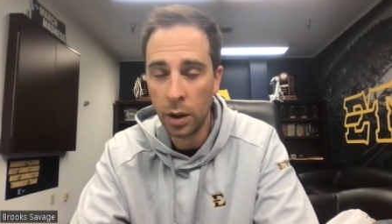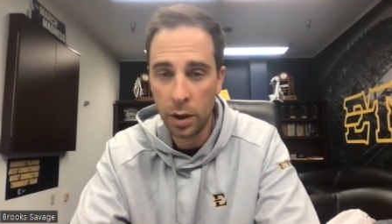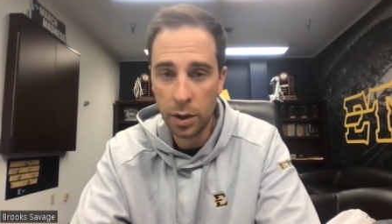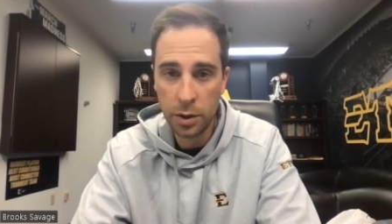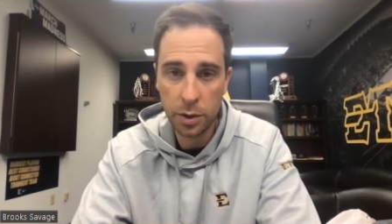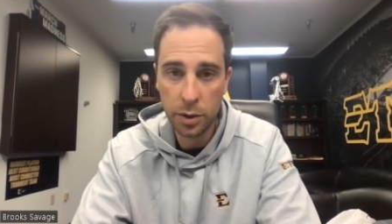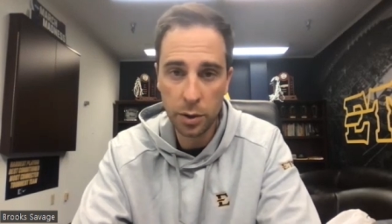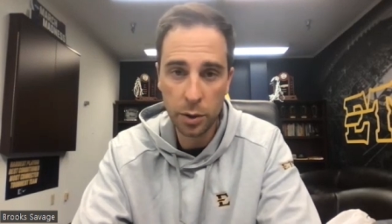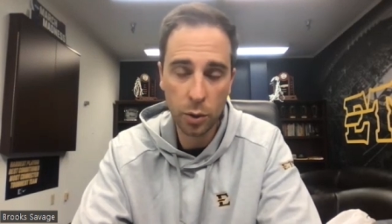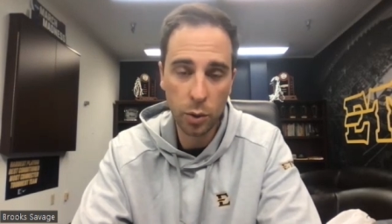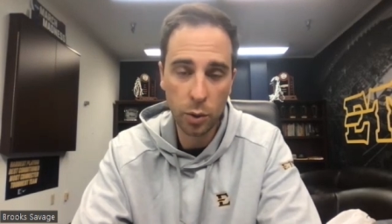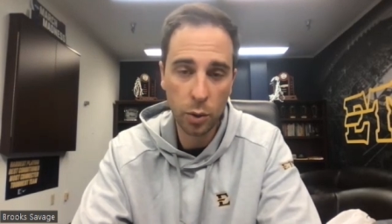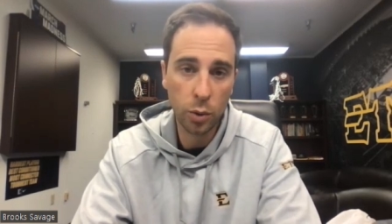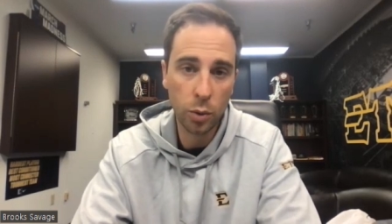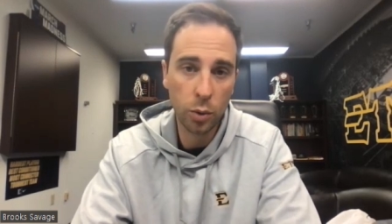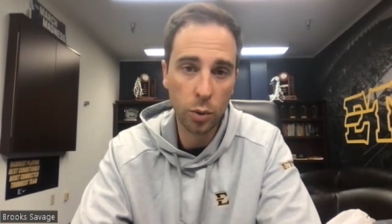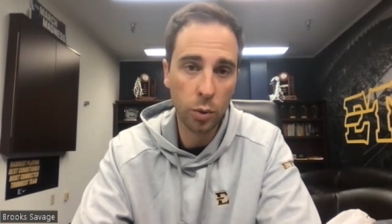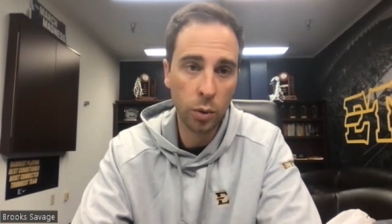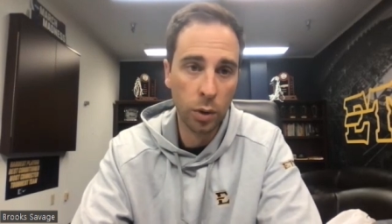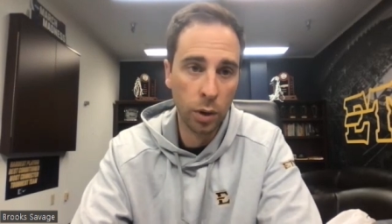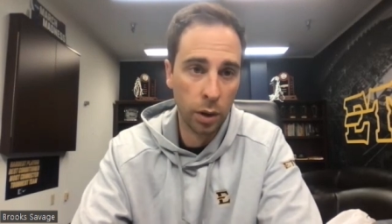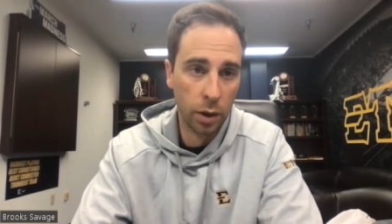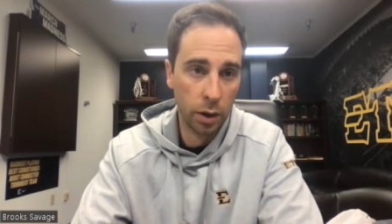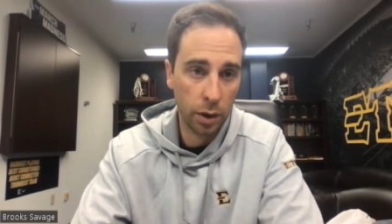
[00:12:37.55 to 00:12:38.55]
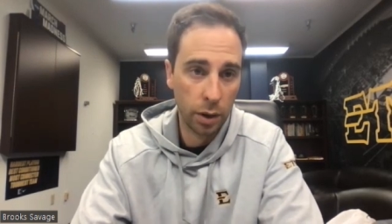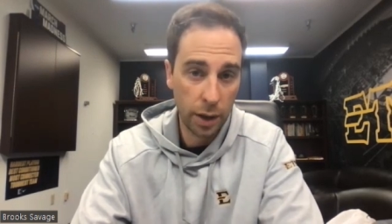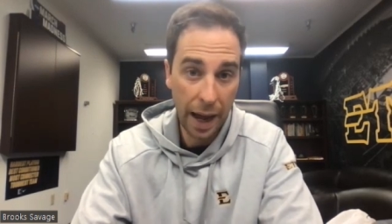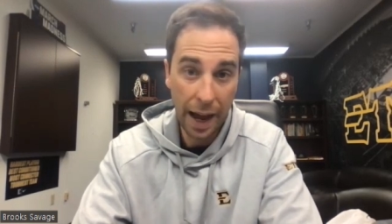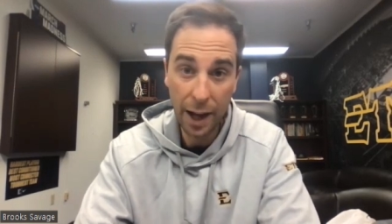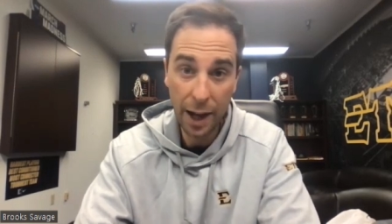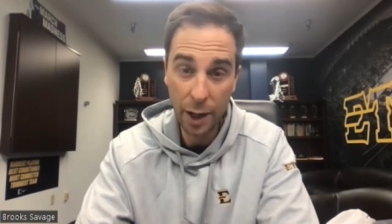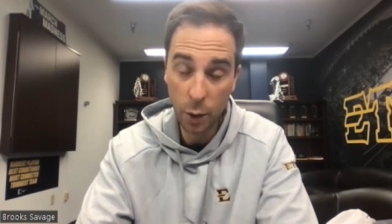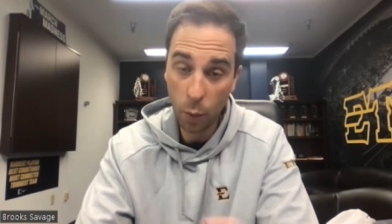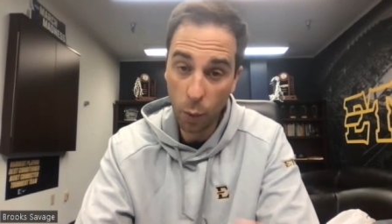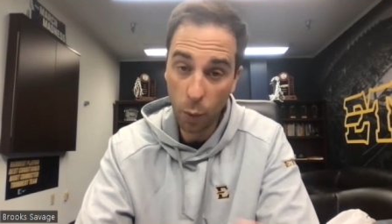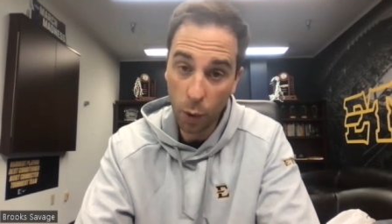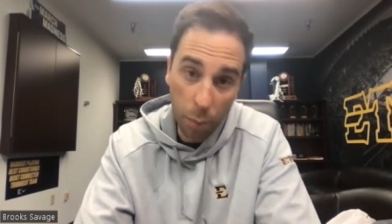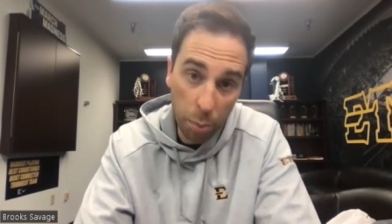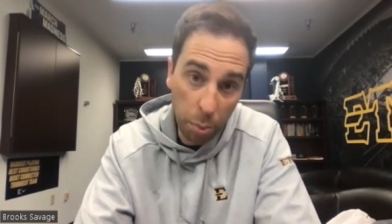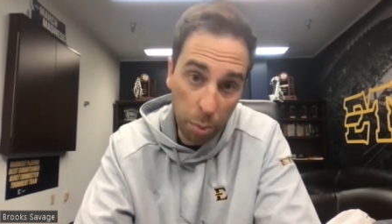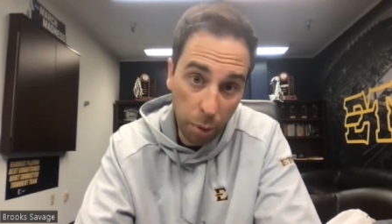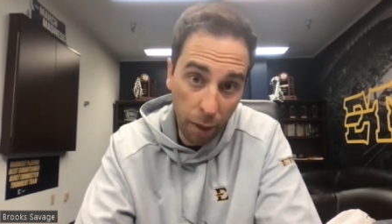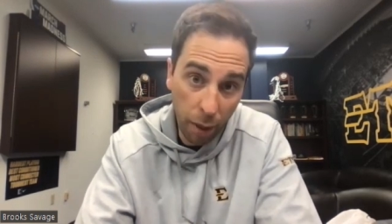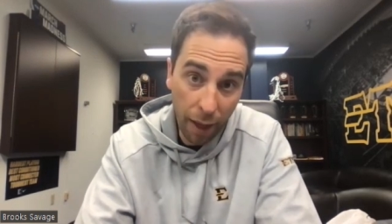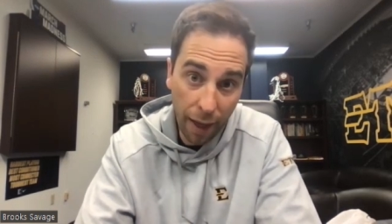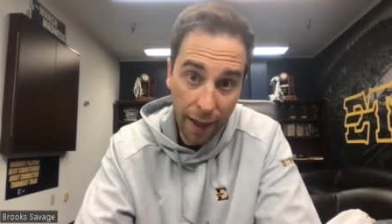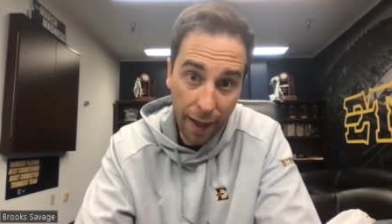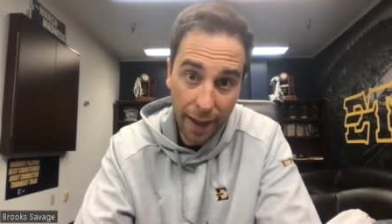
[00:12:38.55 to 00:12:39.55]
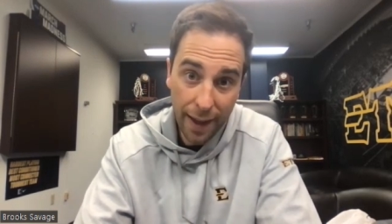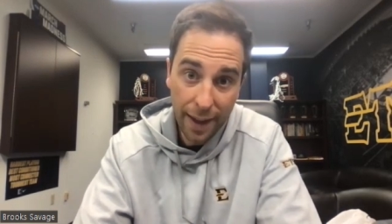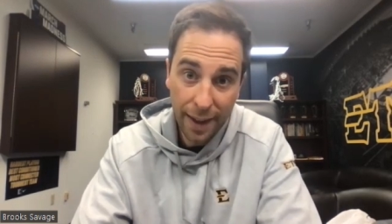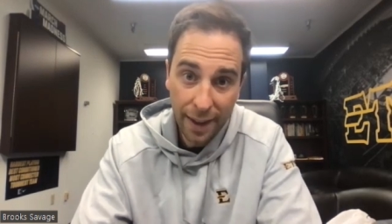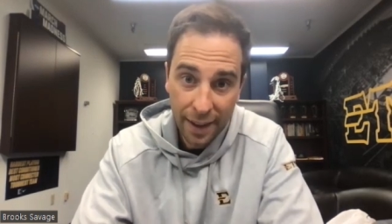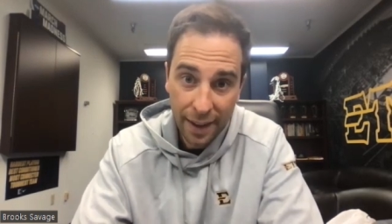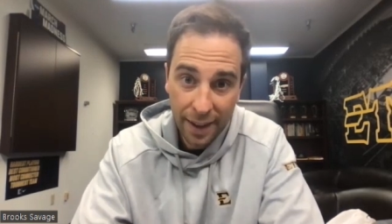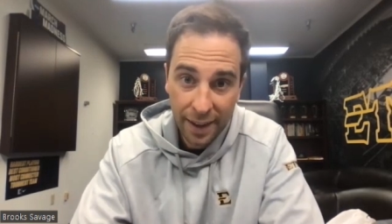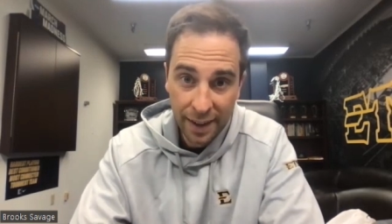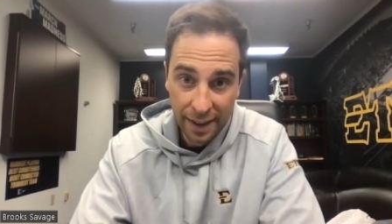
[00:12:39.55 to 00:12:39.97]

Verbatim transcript: to how you want to play,